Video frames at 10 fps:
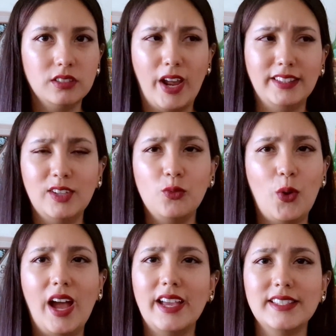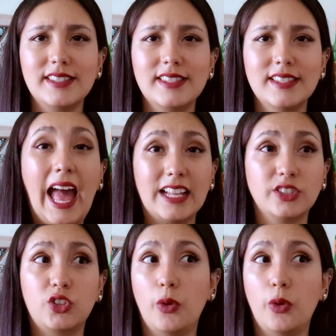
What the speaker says: writing-wise and